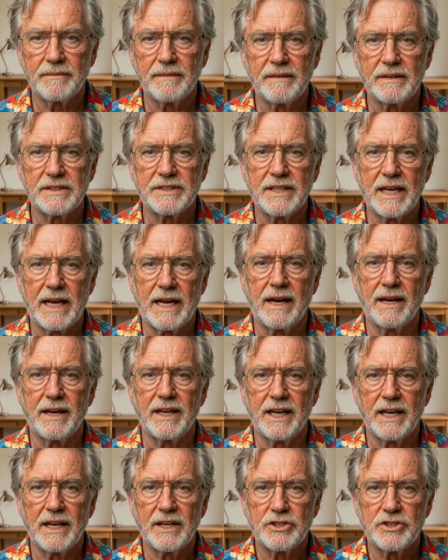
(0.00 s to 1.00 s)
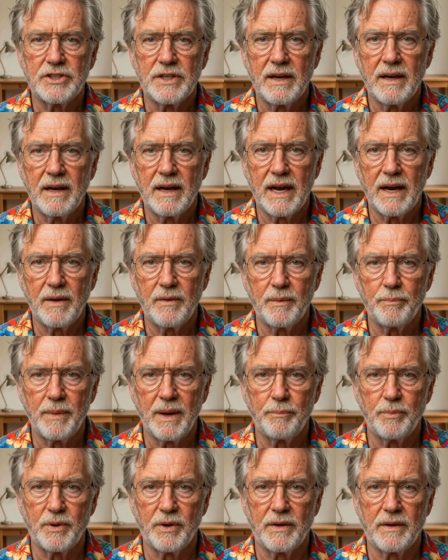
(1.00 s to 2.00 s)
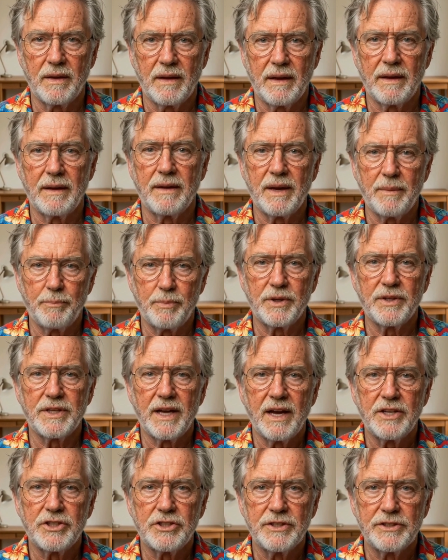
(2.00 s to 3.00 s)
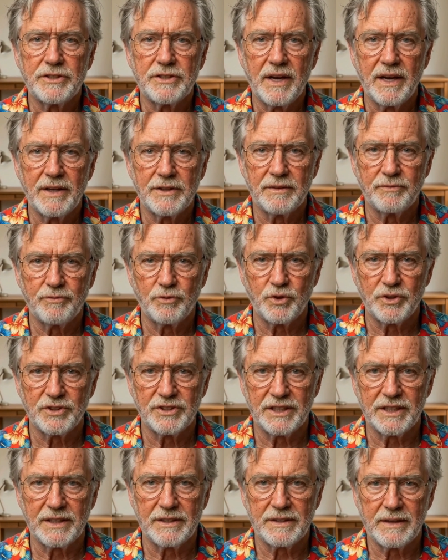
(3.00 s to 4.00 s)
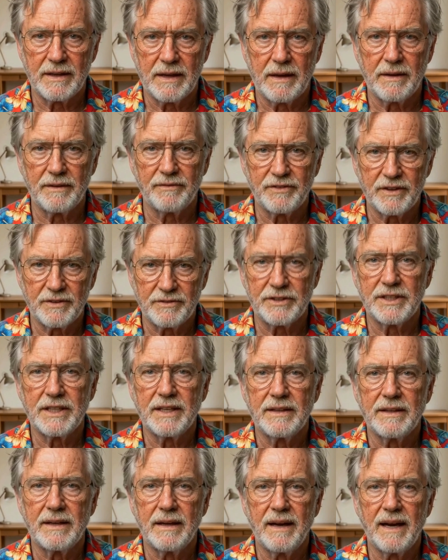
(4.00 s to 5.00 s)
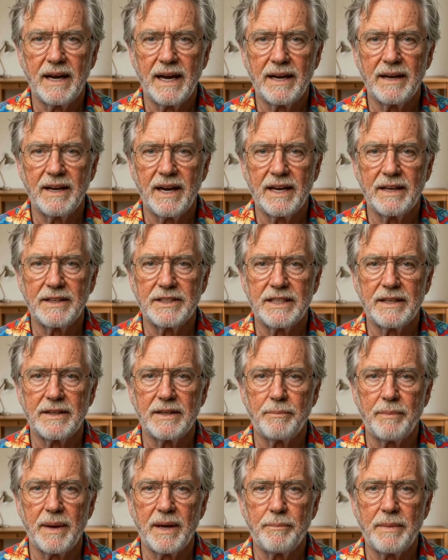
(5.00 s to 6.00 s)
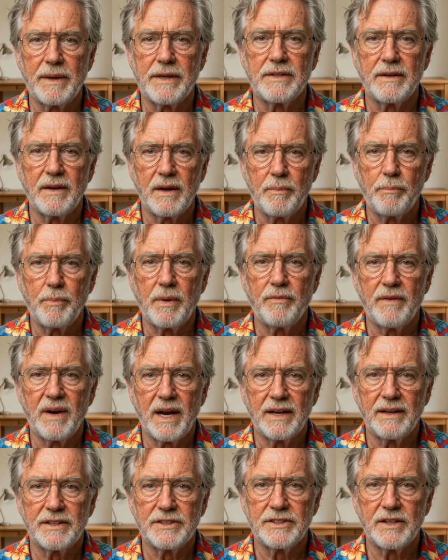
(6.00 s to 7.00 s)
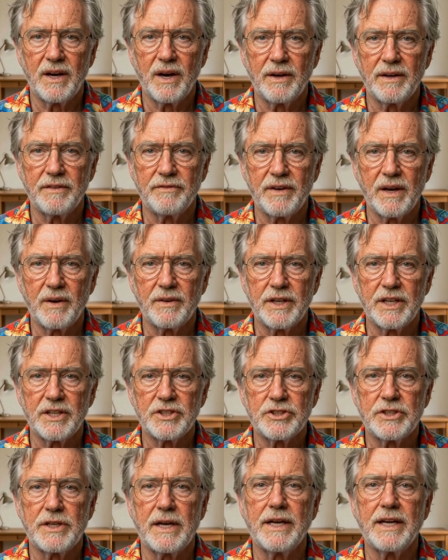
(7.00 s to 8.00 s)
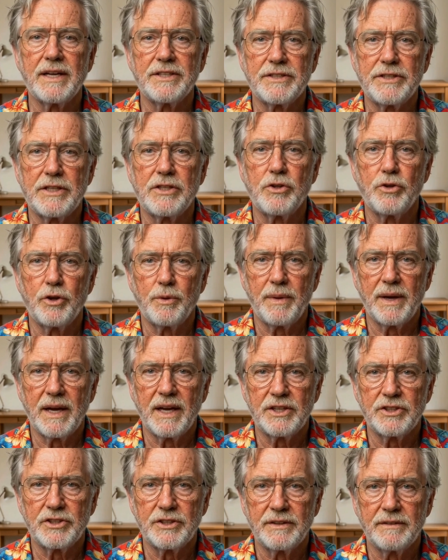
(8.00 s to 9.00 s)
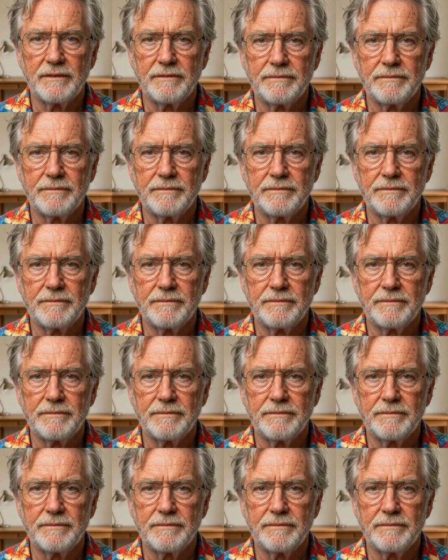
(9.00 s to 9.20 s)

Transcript: Stay engaged, and remember that protections like the 14th, 15th, and 19th Amendments provide a solid foundation against discrimination.